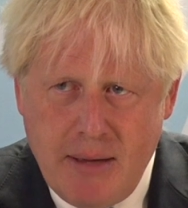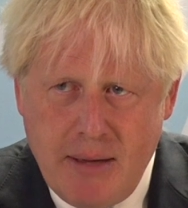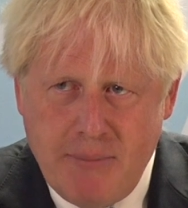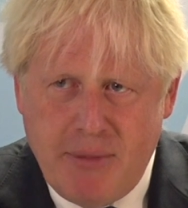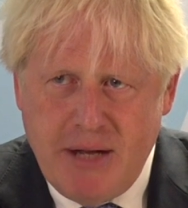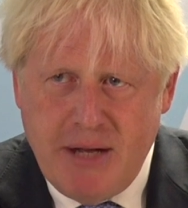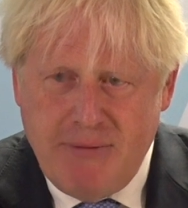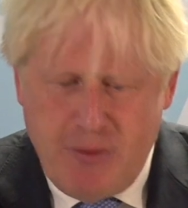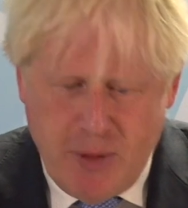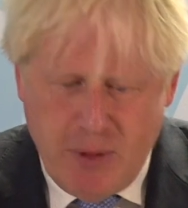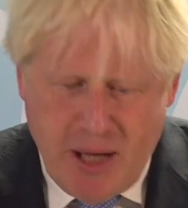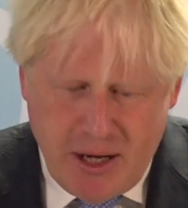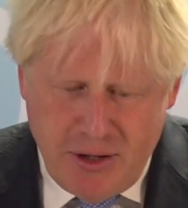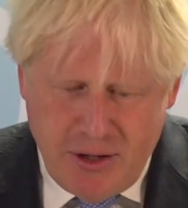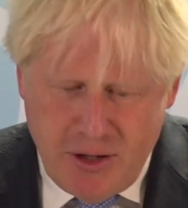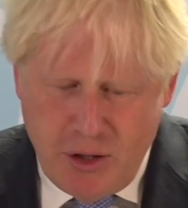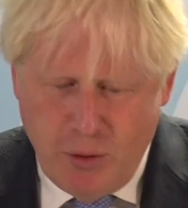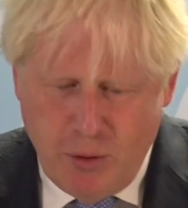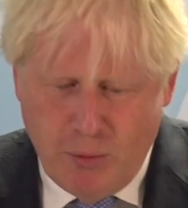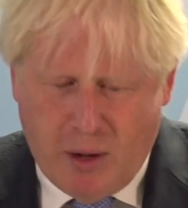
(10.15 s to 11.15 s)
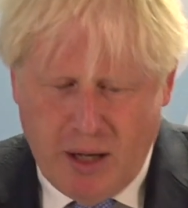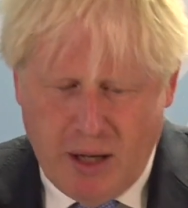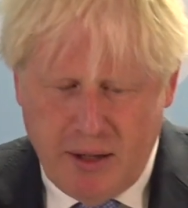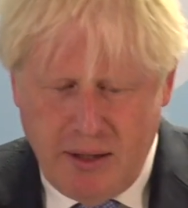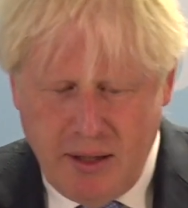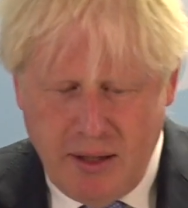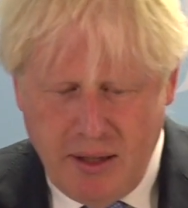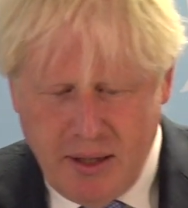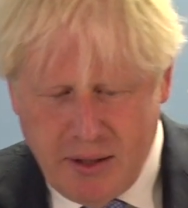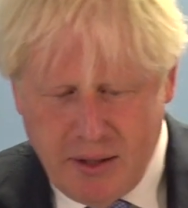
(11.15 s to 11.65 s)
But if you get a new one,
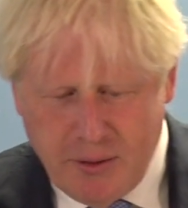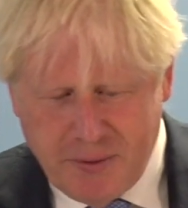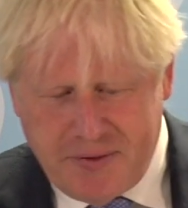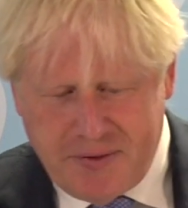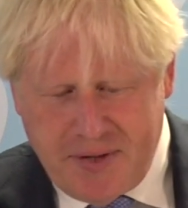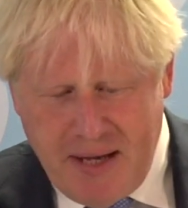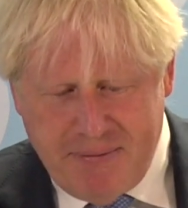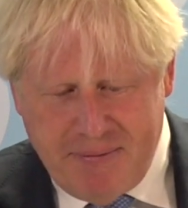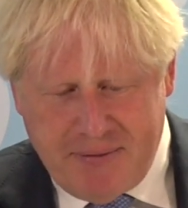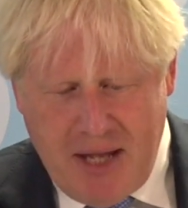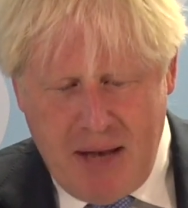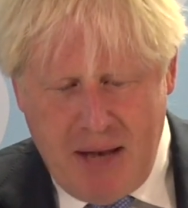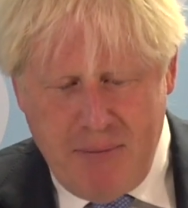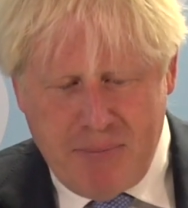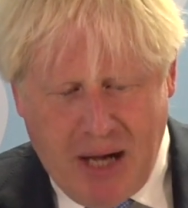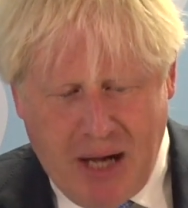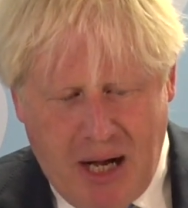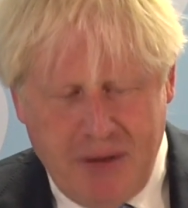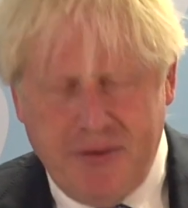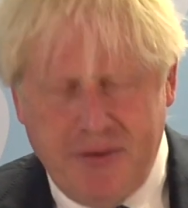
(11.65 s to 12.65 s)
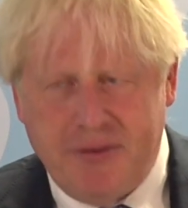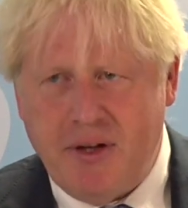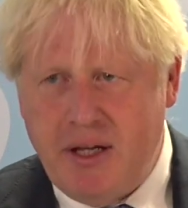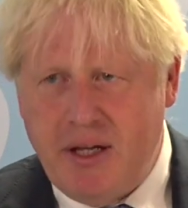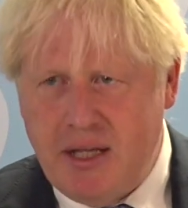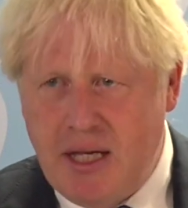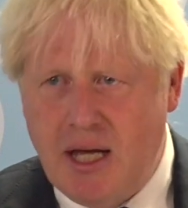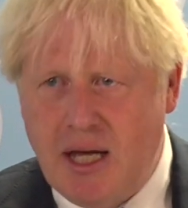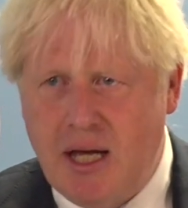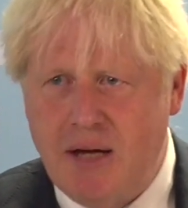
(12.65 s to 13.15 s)
you'll save £10 a
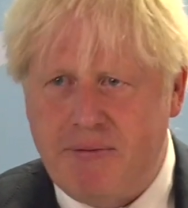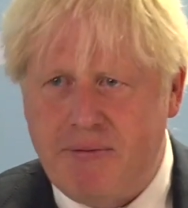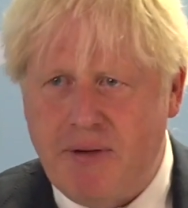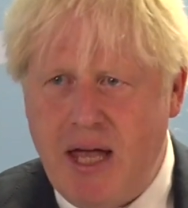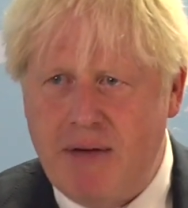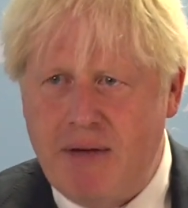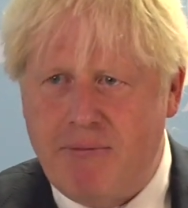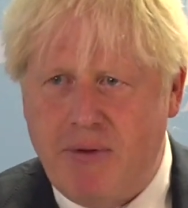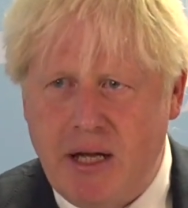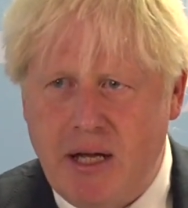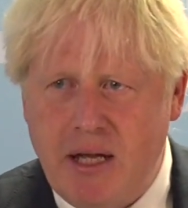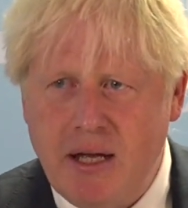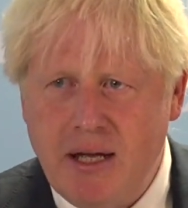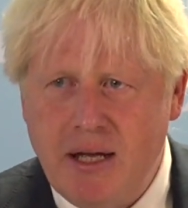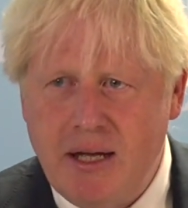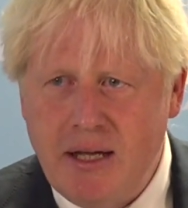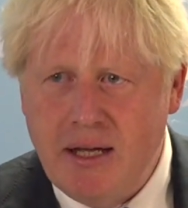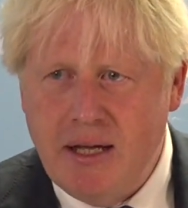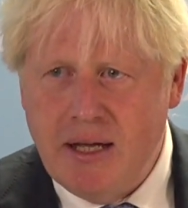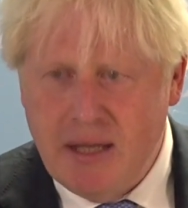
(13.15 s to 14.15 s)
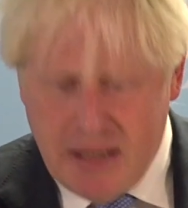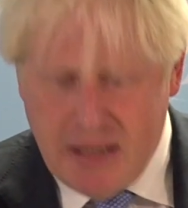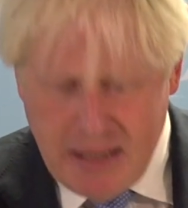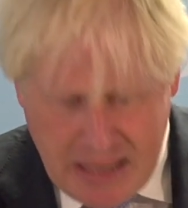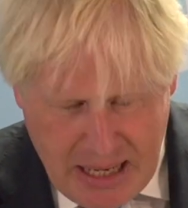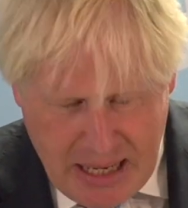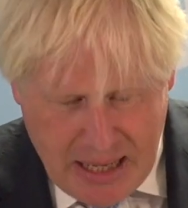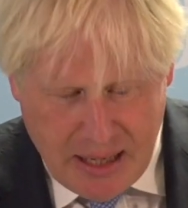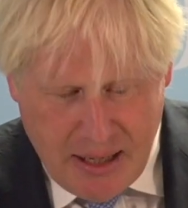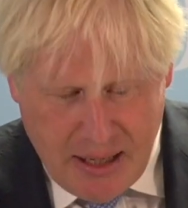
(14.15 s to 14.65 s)
year for every
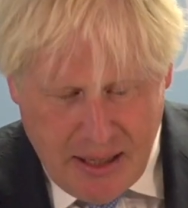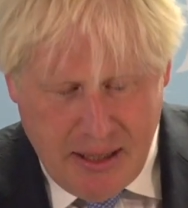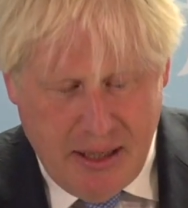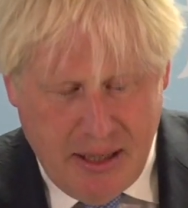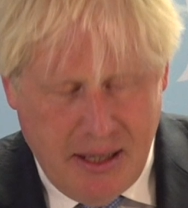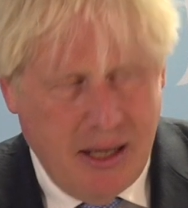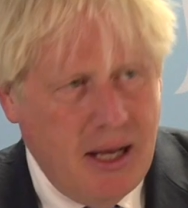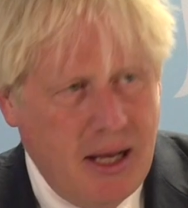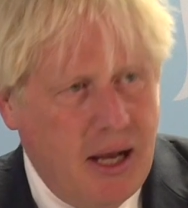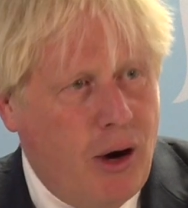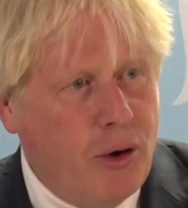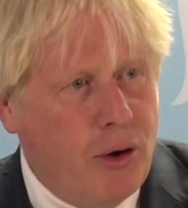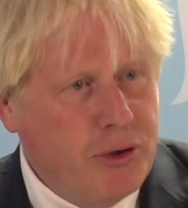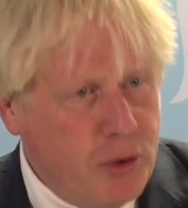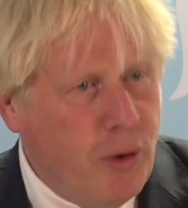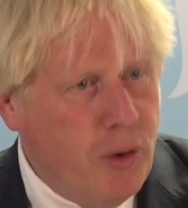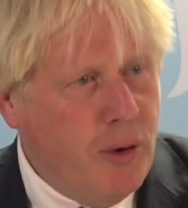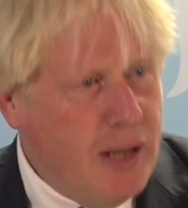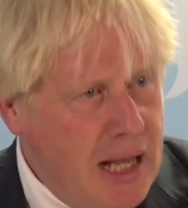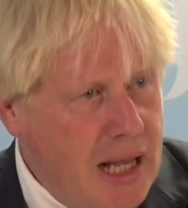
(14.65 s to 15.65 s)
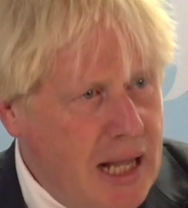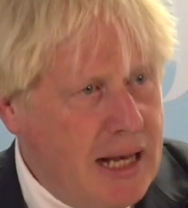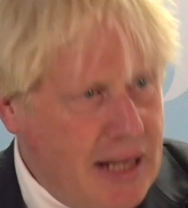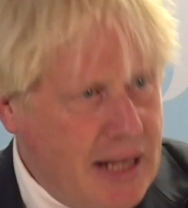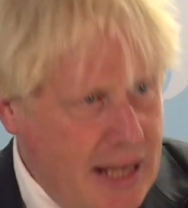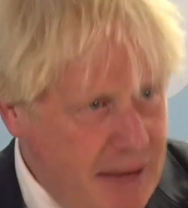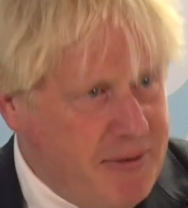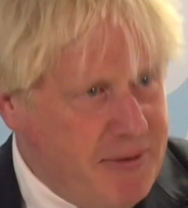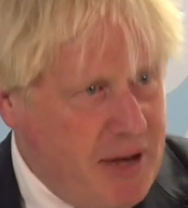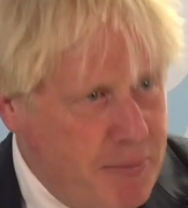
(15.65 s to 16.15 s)
year on your eh,
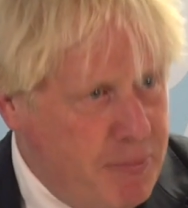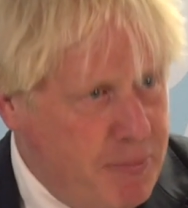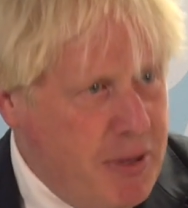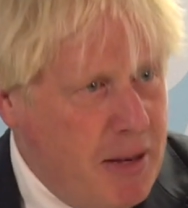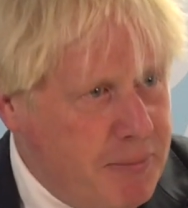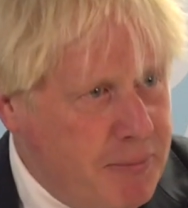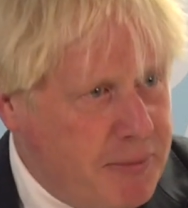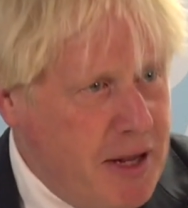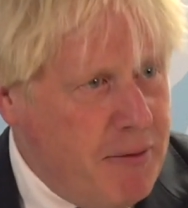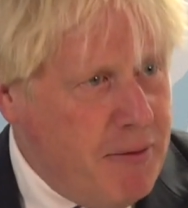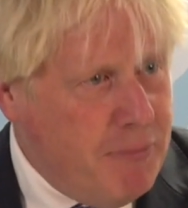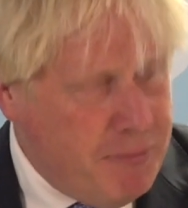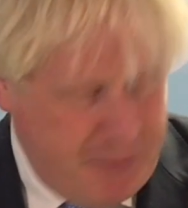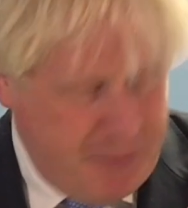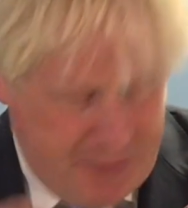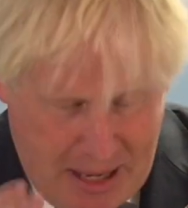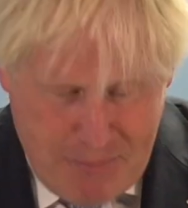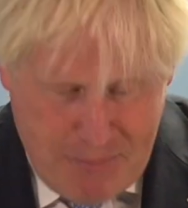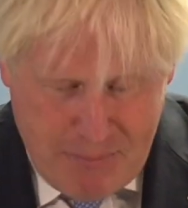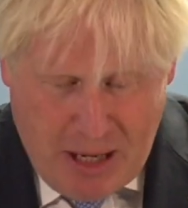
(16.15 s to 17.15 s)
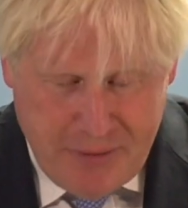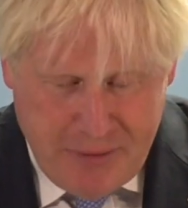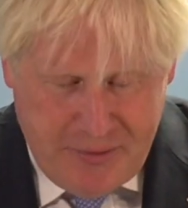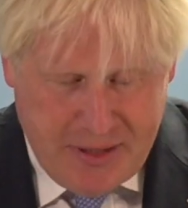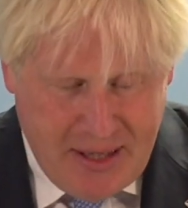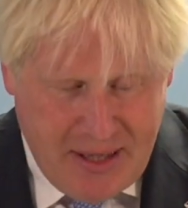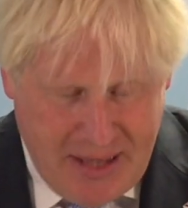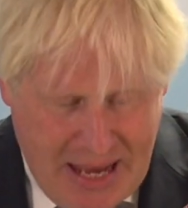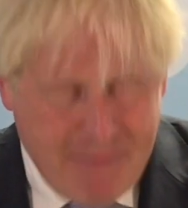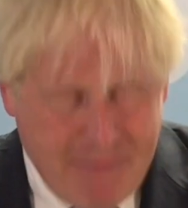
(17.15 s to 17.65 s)
£10 a
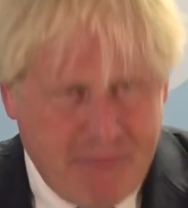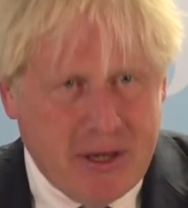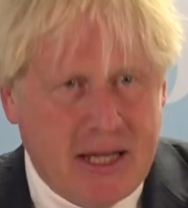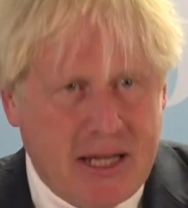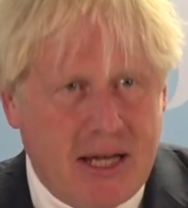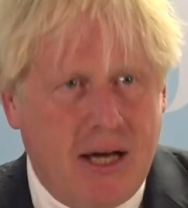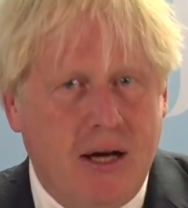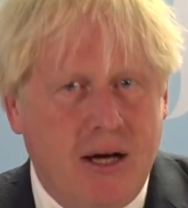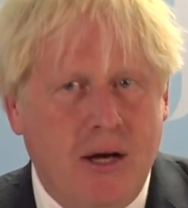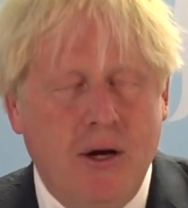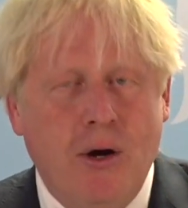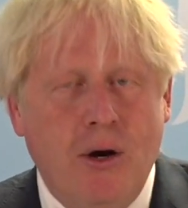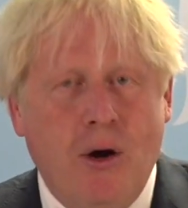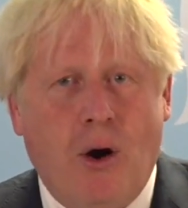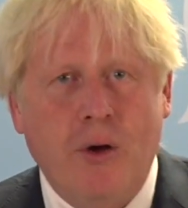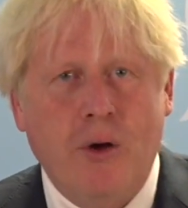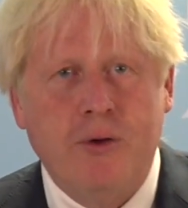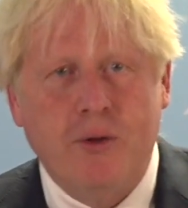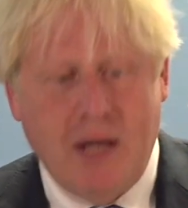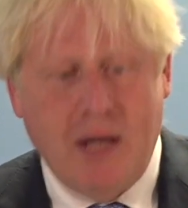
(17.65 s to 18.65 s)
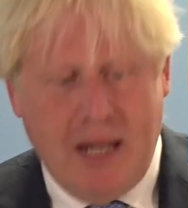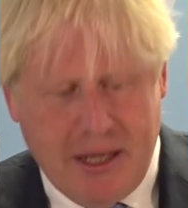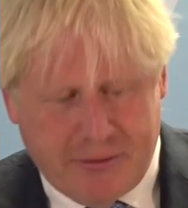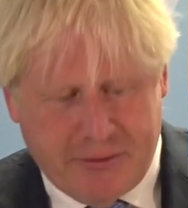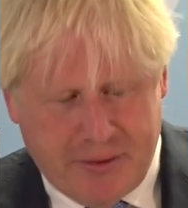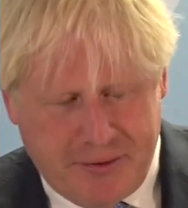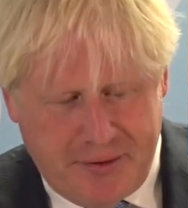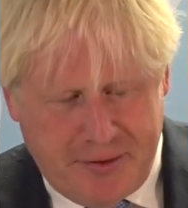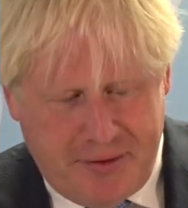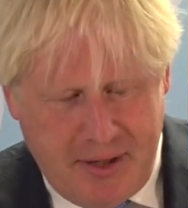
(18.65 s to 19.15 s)
year every year on your
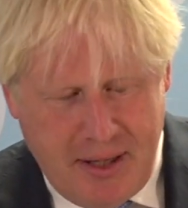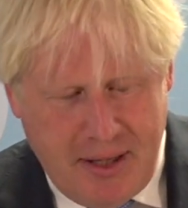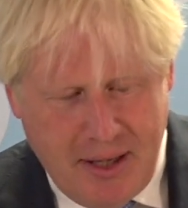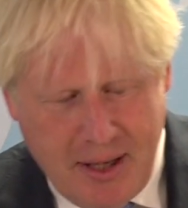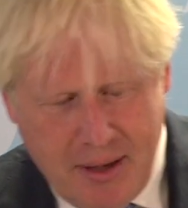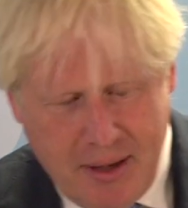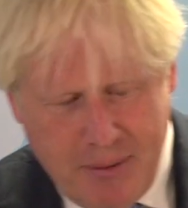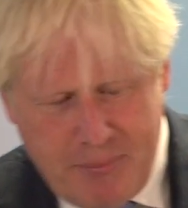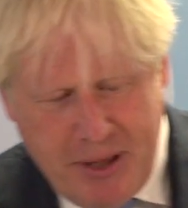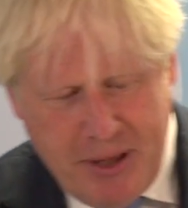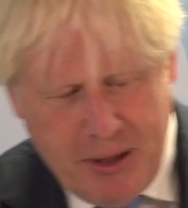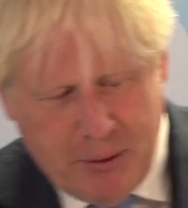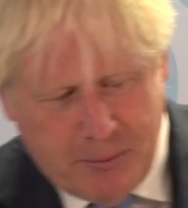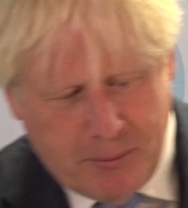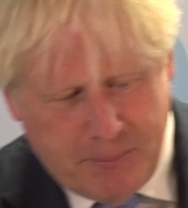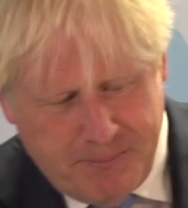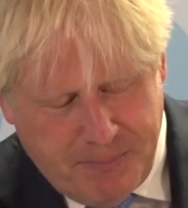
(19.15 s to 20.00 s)
electricity bill.